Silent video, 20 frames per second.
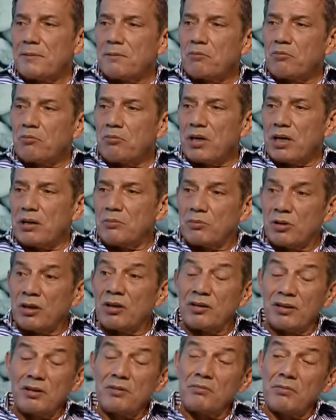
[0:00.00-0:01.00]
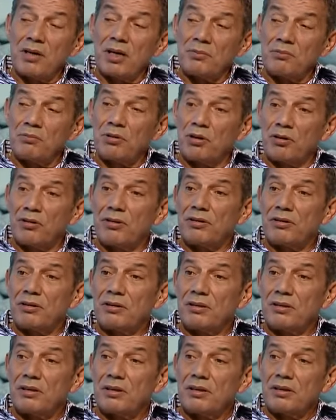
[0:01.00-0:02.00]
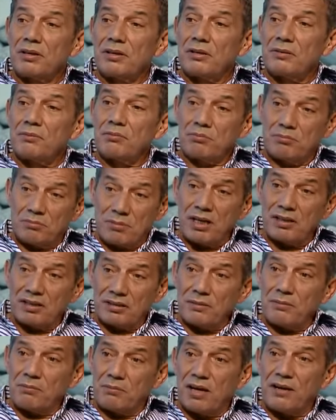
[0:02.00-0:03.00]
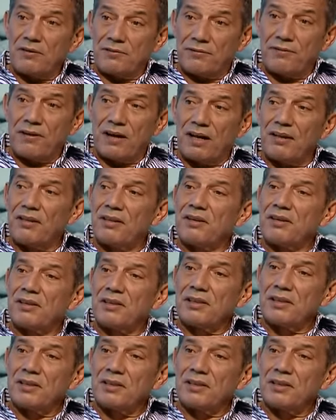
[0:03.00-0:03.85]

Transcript: mm. my mother, my brother, mm. my, my father.